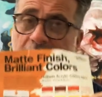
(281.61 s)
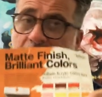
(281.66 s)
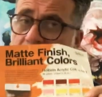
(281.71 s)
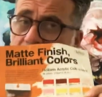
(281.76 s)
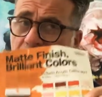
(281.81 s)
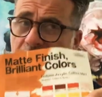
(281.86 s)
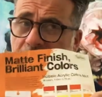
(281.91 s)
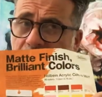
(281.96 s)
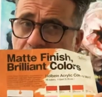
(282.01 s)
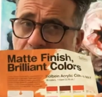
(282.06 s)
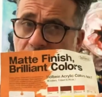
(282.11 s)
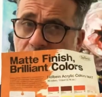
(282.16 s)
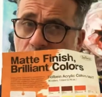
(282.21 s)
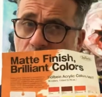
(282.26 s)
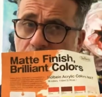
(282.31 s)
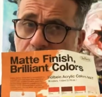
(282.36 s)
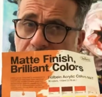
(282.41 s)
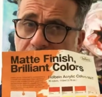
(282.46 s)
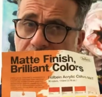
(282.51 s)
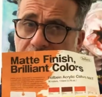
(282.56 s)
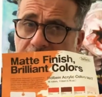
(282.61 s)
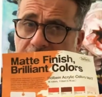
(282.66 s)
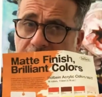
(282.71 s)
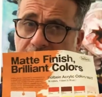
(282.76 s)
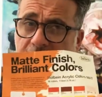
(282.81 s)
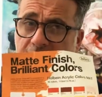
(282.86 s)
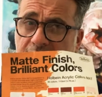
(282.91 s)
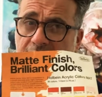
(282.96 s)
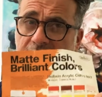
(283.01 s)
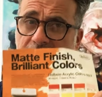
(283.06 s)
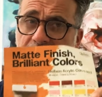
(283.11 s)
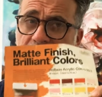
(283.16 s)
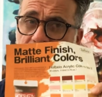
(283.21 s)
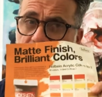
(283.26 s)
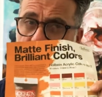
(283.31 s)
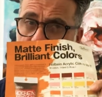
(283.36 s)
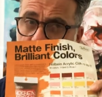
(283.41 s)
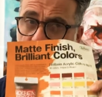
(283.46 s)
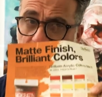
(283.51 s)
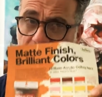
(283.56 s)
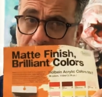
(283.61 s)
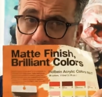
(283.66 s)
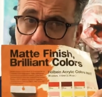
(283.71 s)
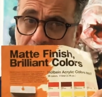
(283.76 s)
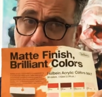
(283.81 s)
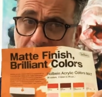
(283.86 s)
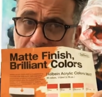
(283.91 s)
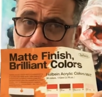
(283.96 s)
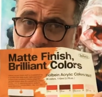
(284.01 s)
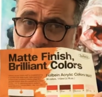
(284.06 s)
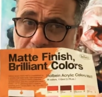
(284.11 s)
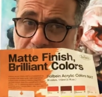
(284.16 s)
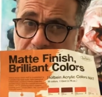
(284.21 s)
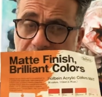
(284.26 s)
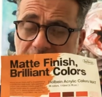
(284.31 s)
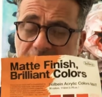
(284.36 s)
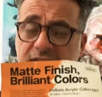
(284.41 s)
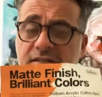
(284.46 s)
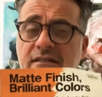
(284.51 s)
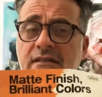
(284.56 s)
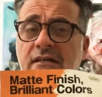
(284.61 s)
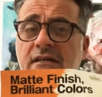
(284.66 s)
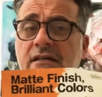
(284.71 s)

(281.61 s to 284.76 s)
I haven't found a gold paint like that with that kind of pigment